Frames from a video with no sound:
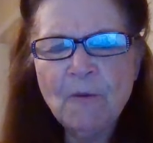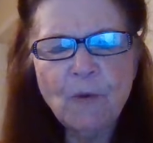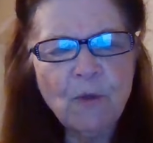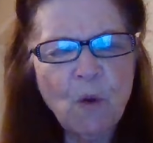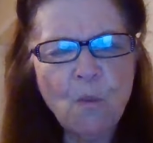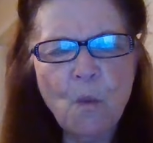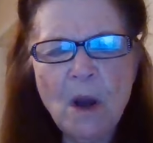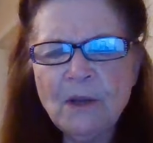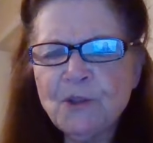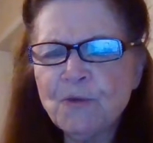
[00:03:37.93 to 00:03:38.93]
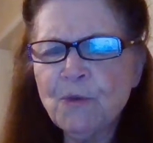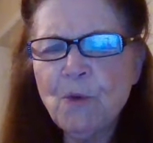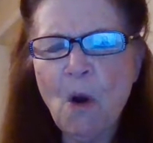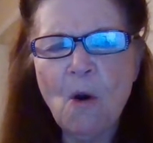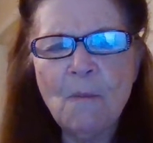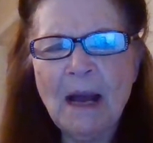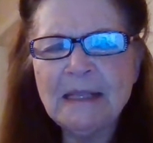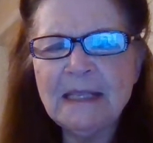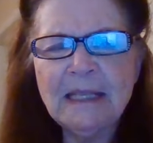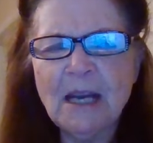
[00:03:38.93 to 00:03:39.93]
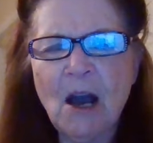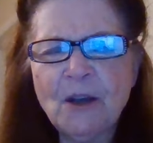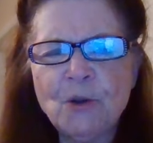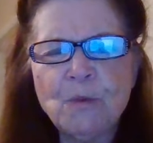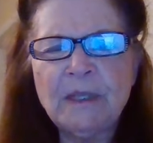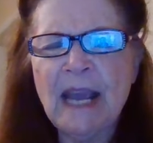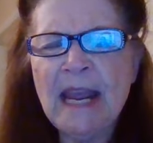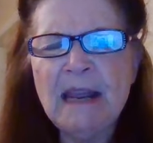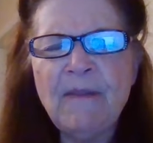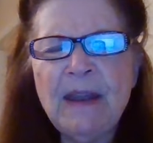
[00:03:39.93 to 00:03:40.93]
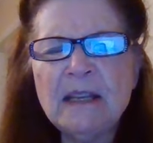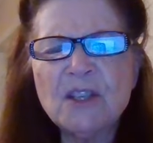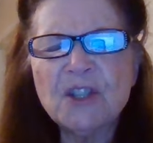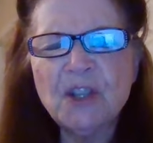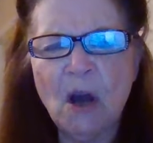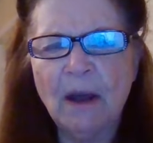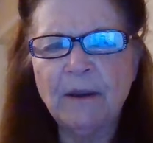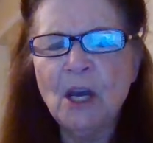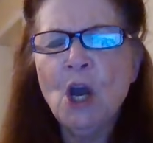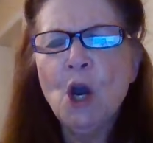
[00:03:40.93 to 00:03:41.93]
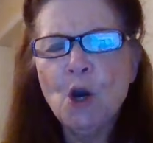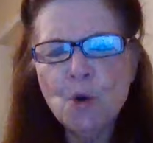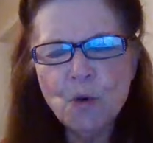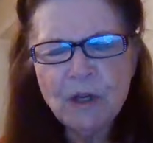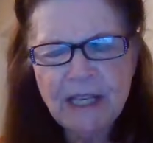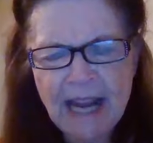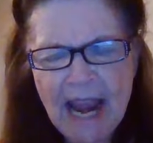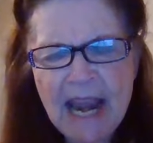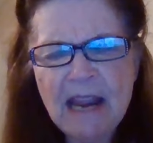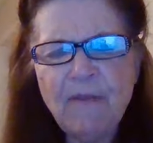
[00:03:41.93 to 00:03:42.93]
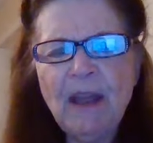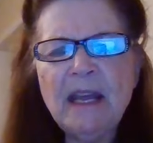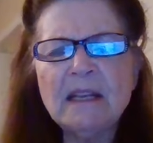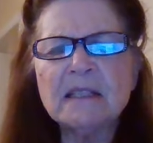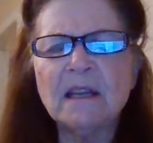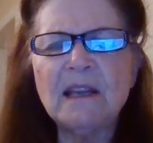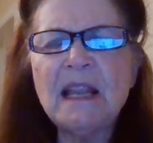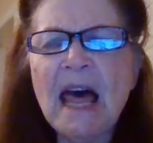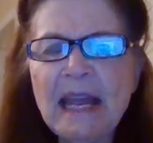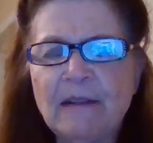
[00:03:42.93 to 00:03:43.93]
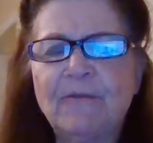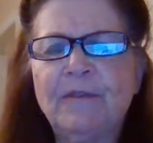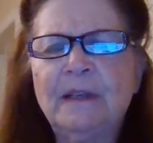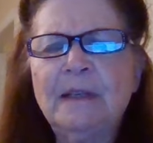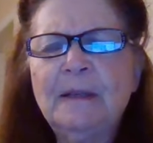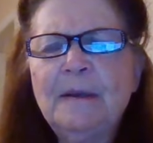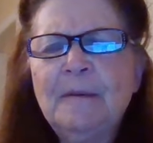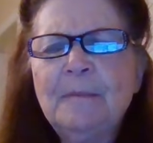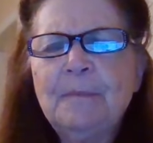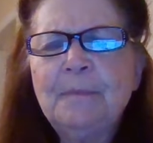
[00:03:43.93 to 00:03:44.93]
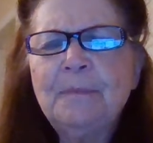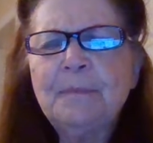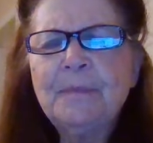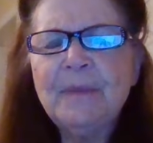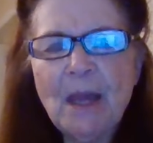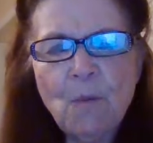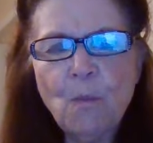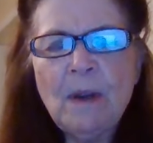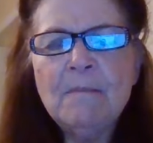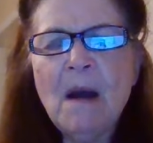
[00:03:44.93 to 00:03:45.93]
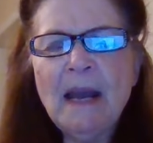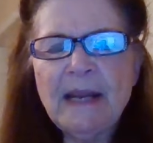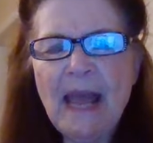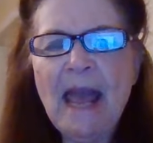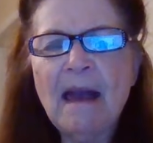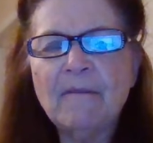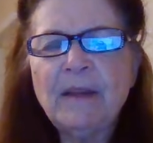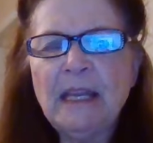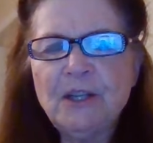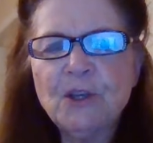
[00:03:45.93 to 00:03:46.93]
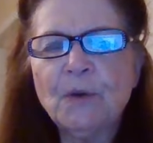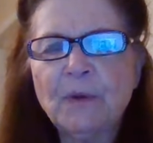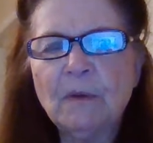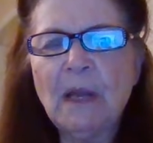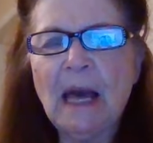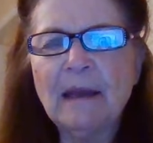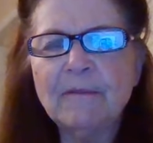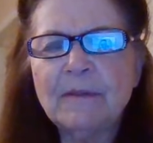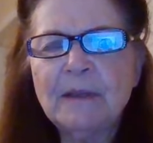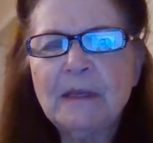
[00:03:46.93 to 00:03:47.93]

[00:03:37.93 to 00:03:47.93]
for the one true Almighty God who gave his son, who gave his life that we might have eternal life.